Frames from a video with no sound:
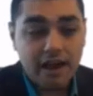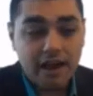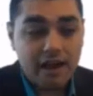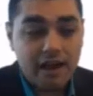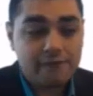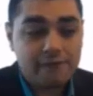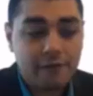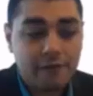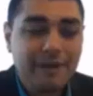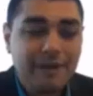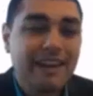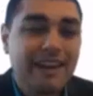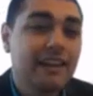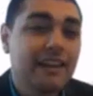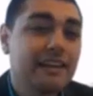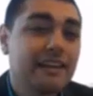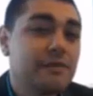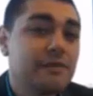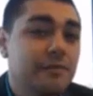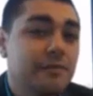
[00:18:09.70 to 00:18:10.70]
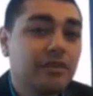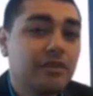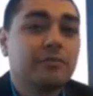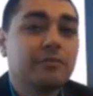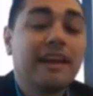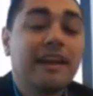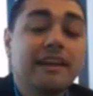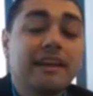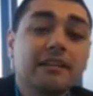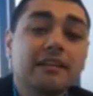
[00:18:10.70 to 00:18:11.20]
For me, I like to build
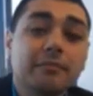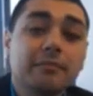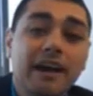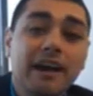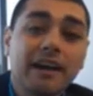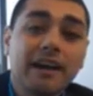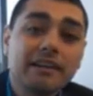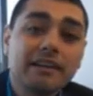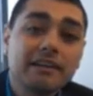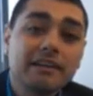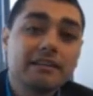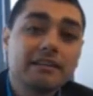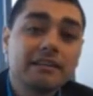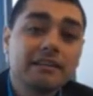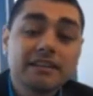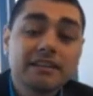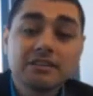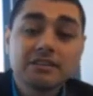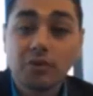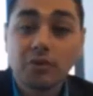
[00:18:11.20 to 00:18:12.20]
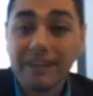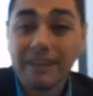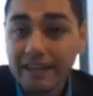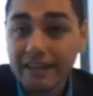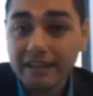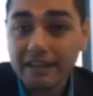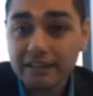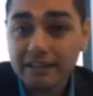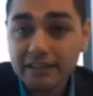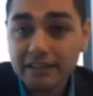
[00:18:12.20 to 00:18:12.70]
my list
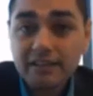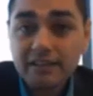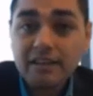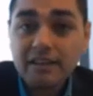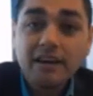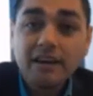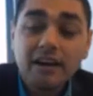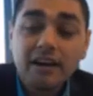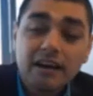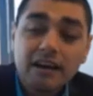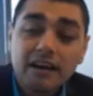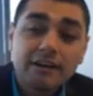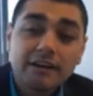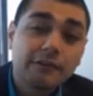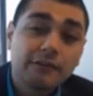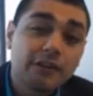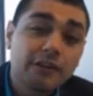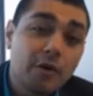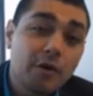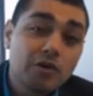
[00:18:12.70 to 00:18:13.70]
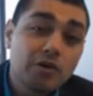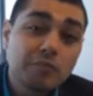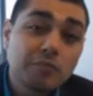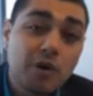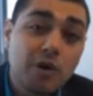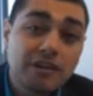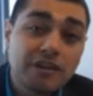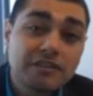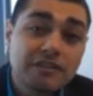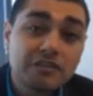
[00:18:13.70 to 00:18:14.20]
organically for the most
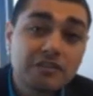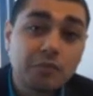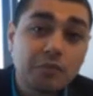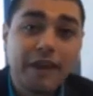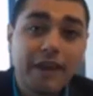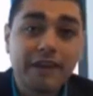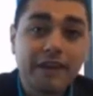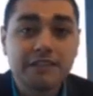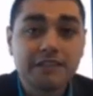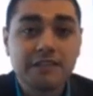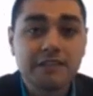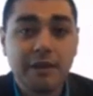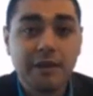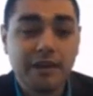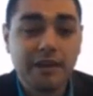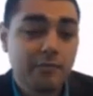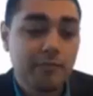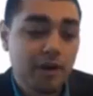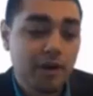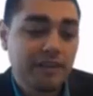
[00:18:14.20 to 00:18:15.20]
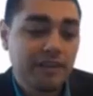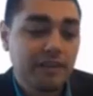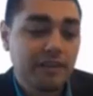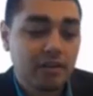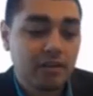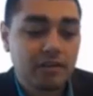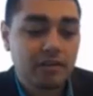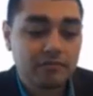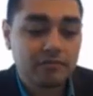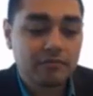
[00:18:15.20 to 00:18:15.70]
part, because this way I can spend money
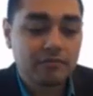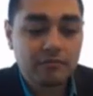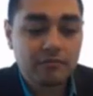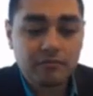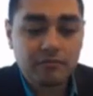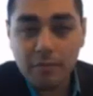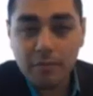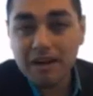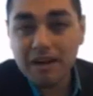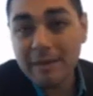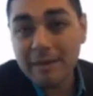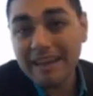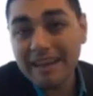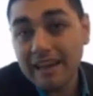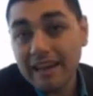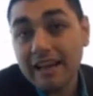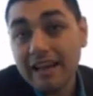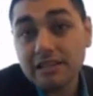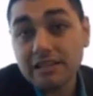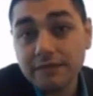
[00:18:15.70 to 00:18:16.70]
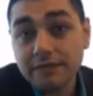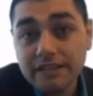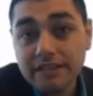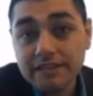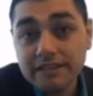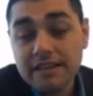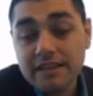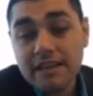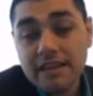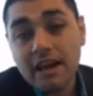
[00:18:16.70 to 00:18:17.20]
on money-making activities.
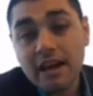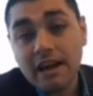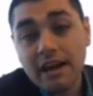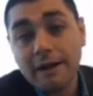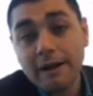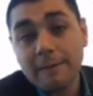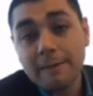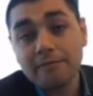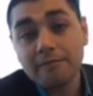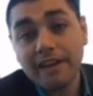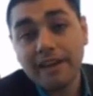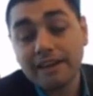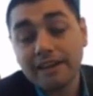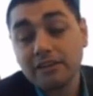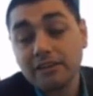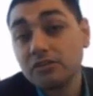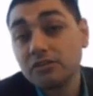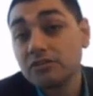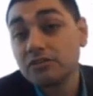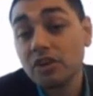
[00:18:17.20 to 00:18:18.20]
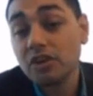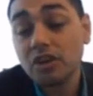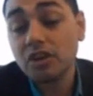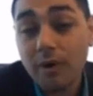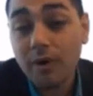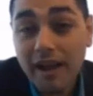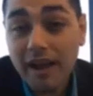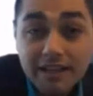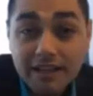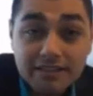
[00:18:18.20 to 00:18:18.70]
I could do solo
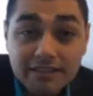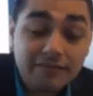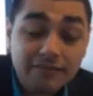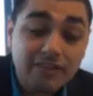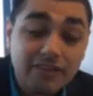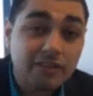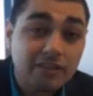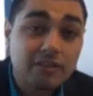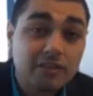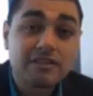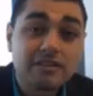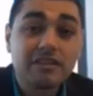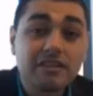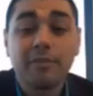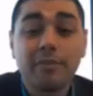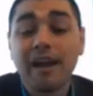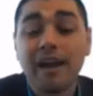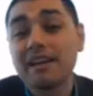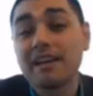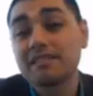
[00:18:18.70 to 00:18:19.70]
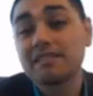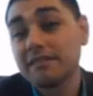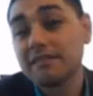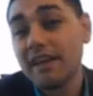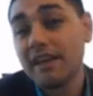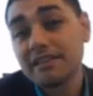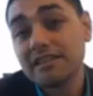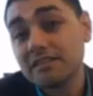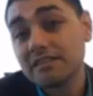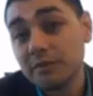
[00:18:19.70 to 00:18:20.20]
ads. I've done those in the past. They've
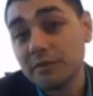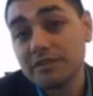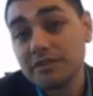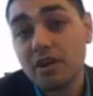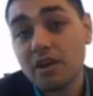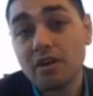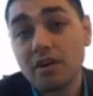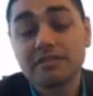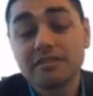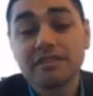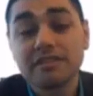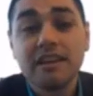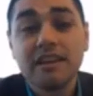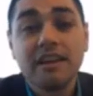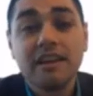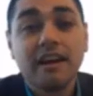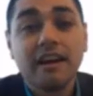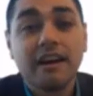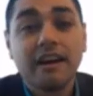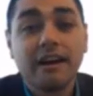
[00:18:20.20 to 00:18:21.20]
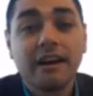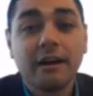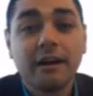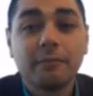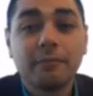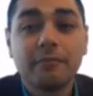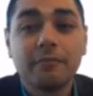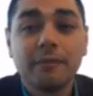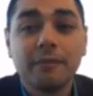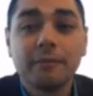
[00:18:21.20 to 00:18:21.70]
had some results.
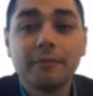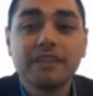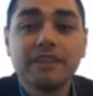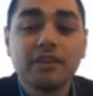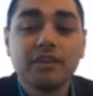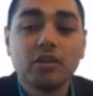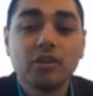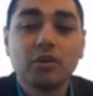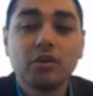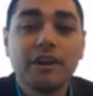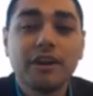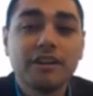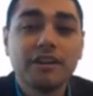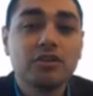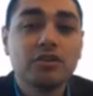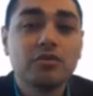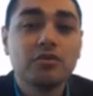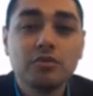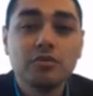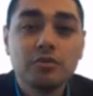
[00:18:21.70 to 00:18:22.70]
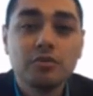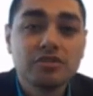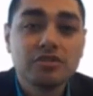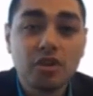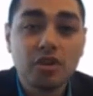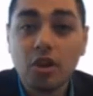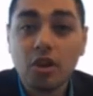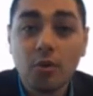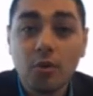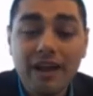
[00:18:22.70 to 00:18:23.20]
But the only way to do
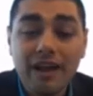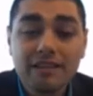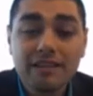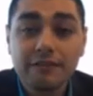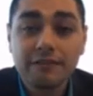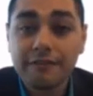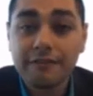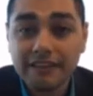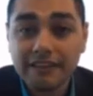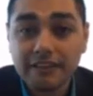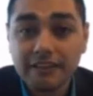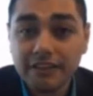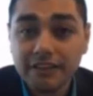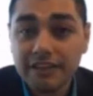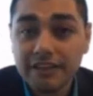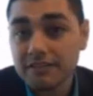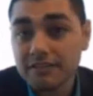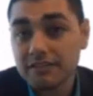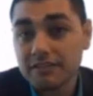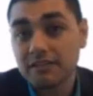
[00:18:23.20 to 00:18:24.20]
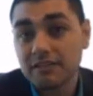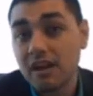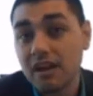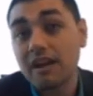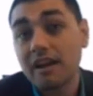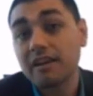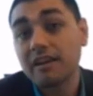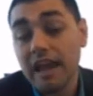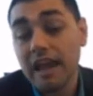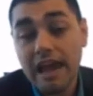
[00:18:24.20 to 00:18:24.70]
solo ads effectively is to
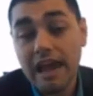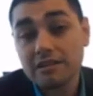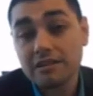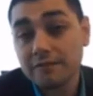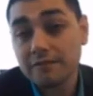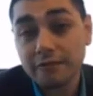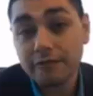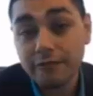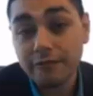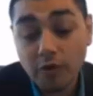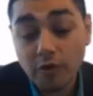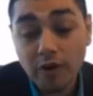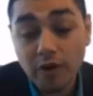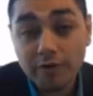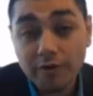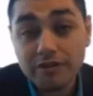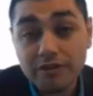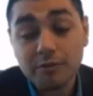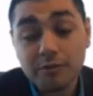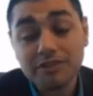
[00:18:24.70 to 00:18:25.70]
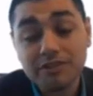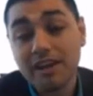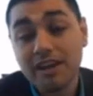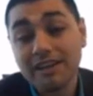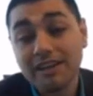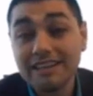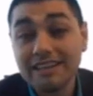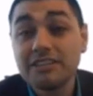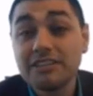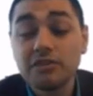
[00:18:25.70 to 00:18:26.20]
not ask for phone numbers, which I
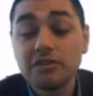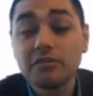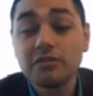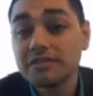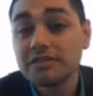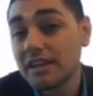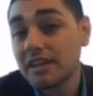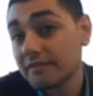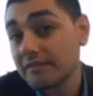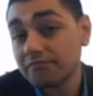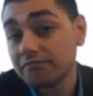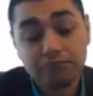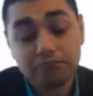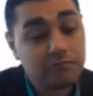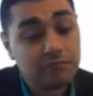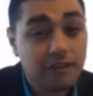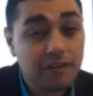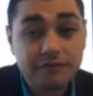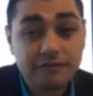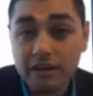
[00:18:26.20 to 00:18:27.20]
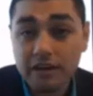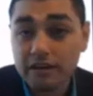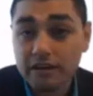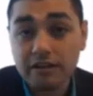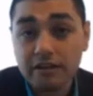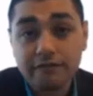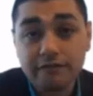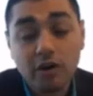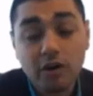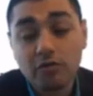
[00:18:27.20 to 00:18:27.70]
need to because I love talking on
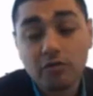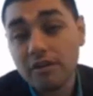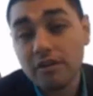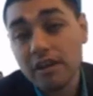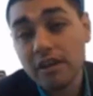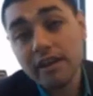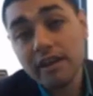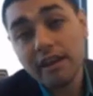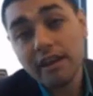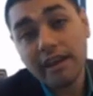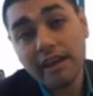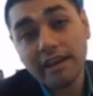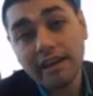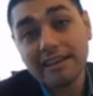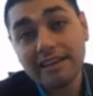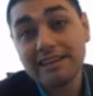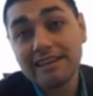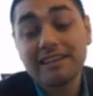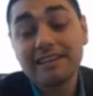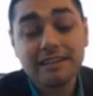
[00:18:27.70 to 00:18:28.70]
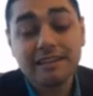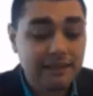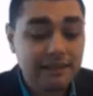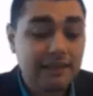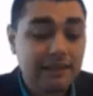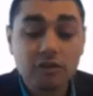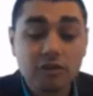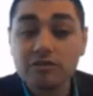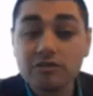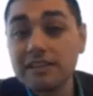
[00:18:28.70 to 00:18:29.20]
the phone. And I need to get
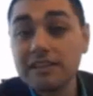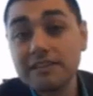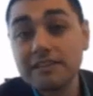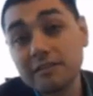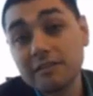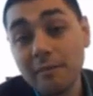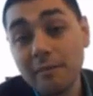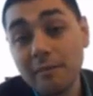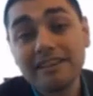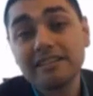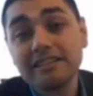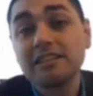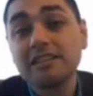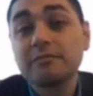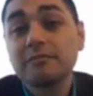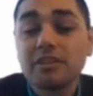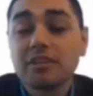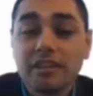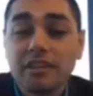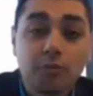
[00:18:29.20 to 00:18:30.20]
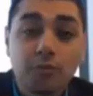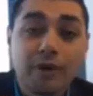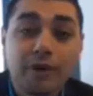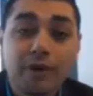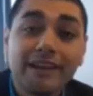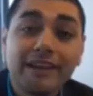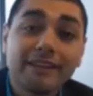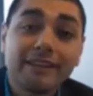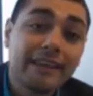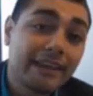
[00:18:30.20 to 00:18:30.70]
those leads to my team so that
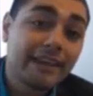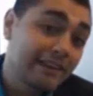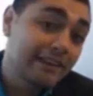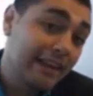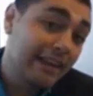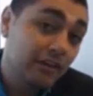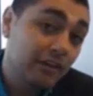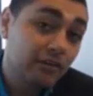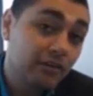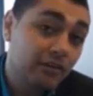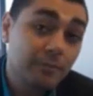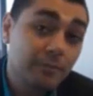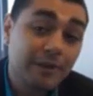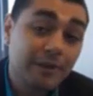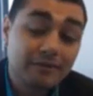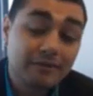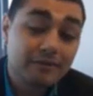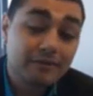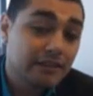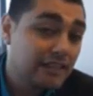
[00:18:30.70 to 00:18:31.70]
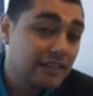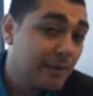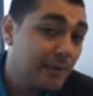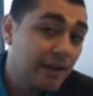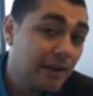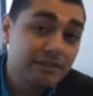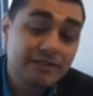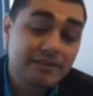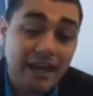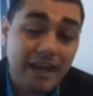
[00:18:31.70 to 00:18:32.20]
way they can handle them. And
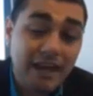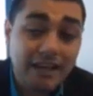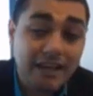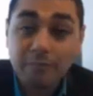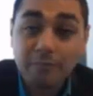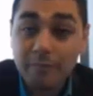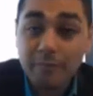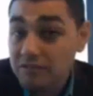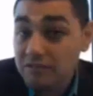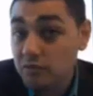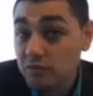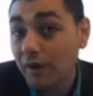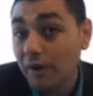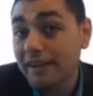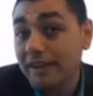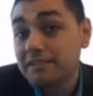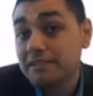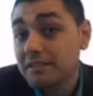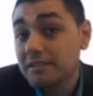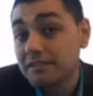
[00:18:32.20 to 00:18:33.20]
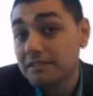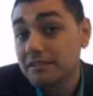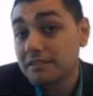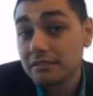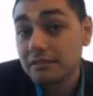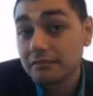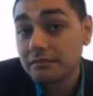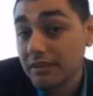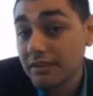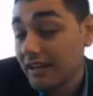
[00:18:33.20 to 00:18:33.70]
email is not the best way
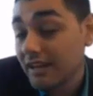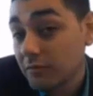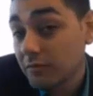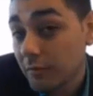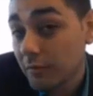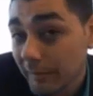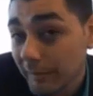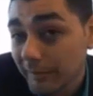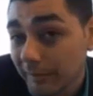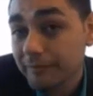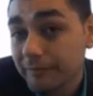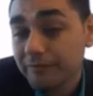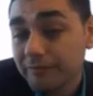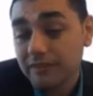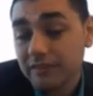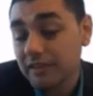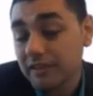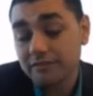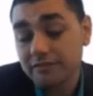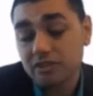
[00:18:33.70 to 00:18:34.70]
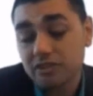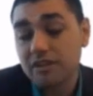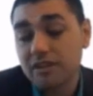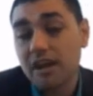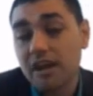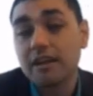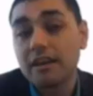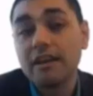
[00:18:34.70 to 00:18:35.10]
to connect with people. It's just not.